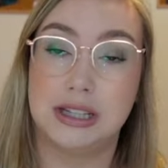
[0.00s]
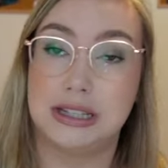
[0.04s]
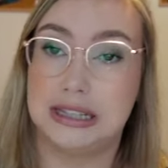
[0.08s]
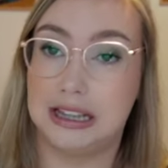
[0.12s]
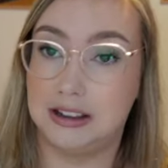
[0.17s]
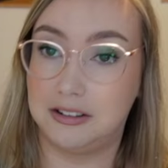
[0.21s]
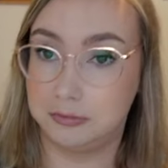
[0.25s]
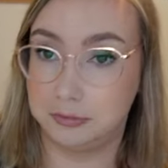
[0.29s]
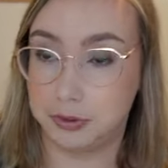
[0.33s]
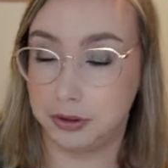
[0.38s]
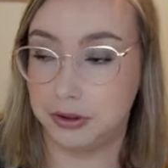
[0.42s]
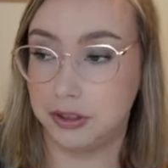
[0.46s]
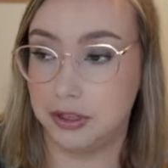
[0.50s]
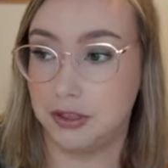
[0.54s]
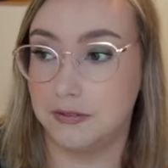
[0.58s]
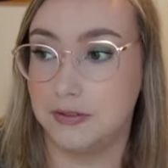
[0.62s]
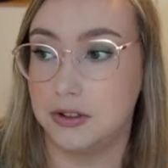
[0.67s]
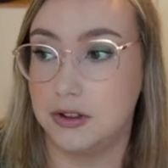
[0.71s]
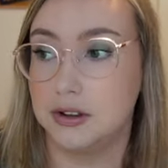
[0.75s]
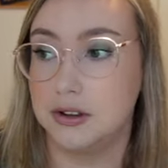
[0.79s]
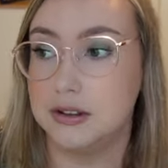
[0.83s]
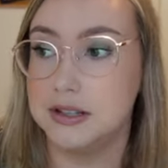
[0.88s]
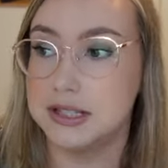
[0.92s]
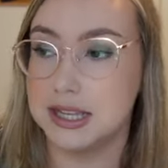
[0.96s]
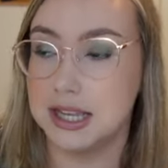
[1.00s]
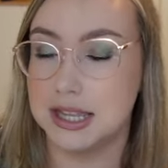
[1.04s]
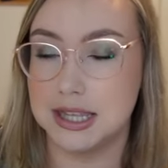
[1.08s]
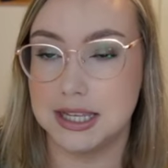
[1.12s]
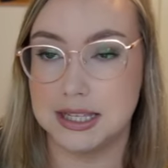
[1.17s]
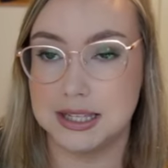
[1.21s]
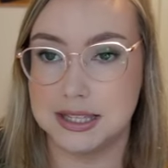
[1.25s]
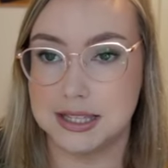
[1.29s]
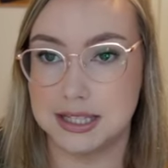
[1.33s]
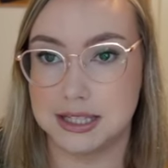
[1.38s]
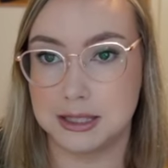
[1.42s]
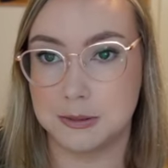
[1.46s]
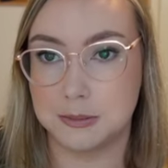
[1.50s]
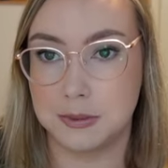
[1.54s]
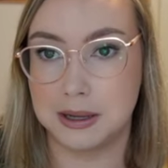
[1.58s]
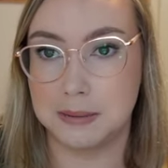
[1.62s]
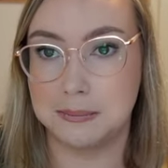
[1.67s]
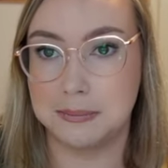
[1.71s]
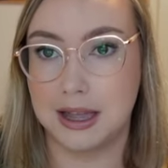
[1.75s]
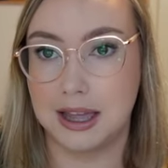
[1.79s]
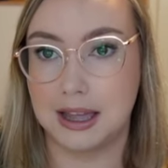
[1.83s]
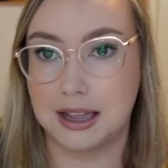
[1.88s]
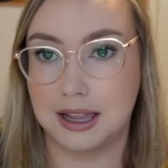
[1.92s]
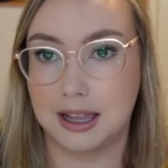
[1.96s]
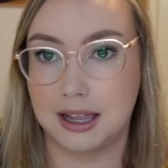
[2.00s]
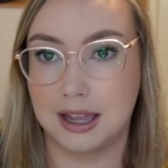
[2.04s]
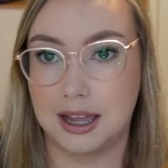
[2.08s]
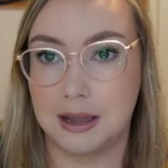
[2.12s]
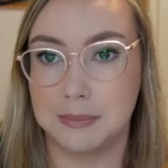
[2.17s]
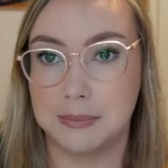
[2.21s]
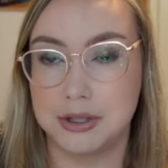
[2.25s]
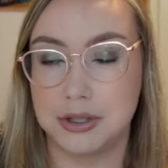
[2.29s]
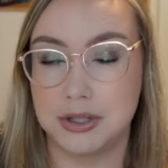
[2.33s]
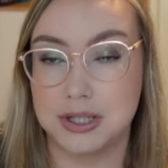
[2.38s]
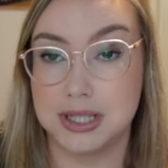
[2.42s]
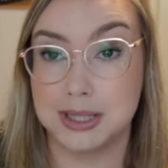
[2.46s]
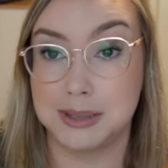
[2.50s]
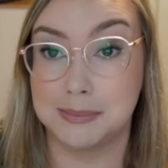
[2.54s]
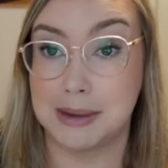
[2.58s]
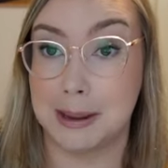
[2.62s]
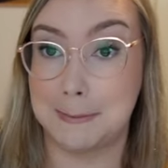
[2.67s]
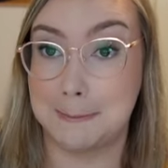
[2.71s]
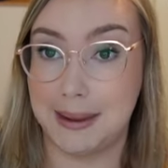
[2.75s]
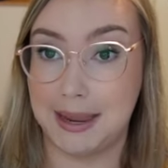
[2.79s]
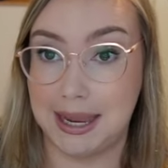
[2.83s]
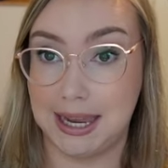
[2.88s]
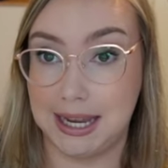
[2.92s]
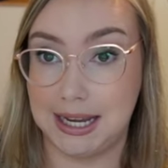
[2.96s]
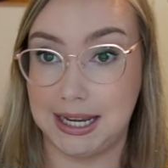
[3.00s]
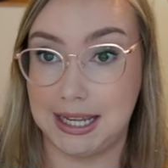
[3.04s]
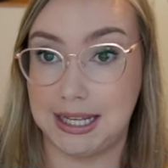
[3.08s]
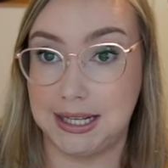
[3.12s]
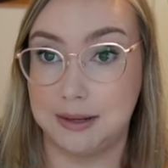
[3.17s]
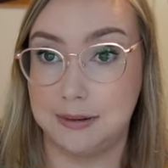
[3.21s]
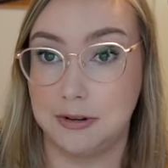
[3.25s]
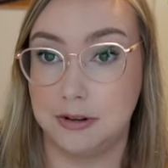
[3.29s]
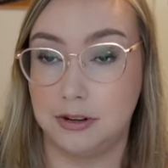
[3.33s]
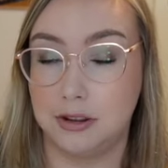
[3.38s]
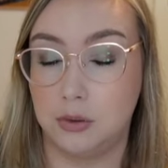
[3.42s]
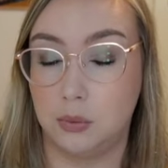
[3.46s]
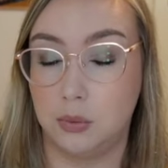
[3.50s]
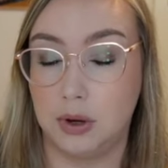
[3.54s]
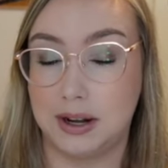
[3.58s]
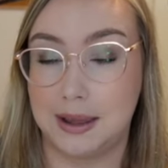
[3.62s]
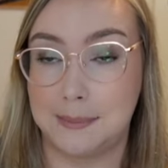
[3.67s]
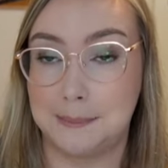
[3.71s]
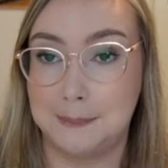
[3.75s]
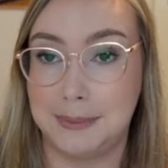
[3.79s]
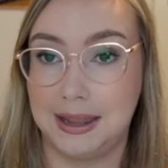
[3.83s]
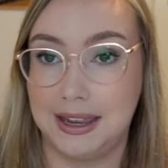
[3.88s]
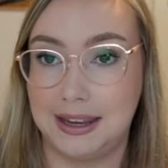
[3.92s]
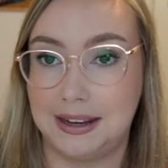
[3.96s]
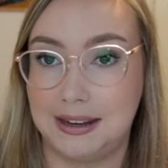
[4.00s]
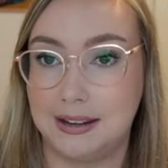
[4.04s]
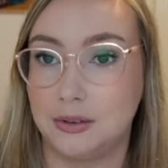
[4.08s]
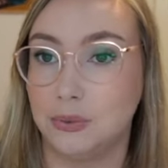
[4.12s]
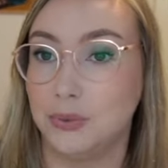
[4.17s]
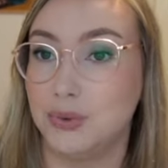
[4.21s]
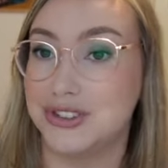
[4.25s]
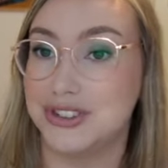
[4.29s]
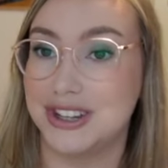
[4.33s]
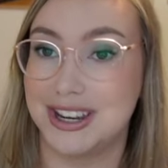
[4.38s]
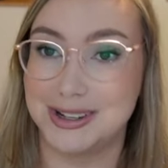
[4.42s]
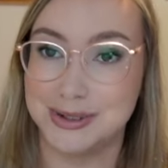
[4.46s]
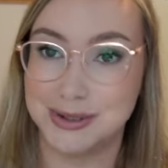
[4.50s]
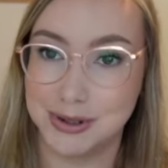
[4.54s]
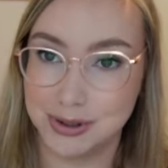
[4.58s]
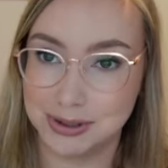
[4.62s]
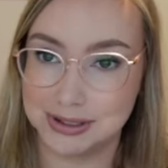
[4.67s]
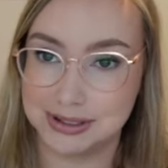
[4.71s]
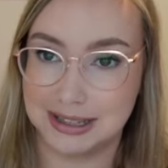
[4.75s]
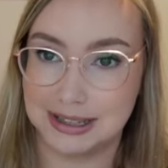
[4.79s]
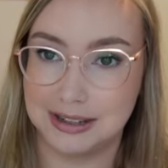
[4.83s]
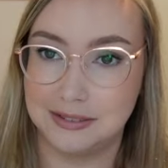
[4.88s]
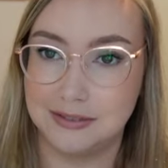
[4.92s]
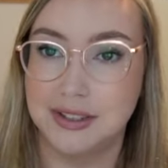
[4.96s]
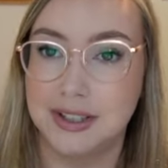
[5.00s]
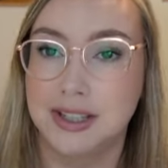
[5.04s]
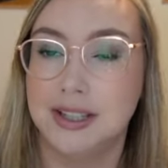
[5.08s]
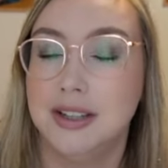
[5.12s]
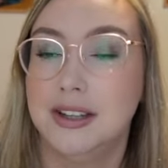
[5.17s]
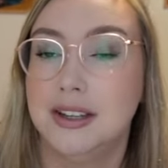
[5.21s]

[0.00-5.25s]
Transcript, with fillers: Love both of those. And then since being back, I've been using my panning, the one I'm panning, which I don't love,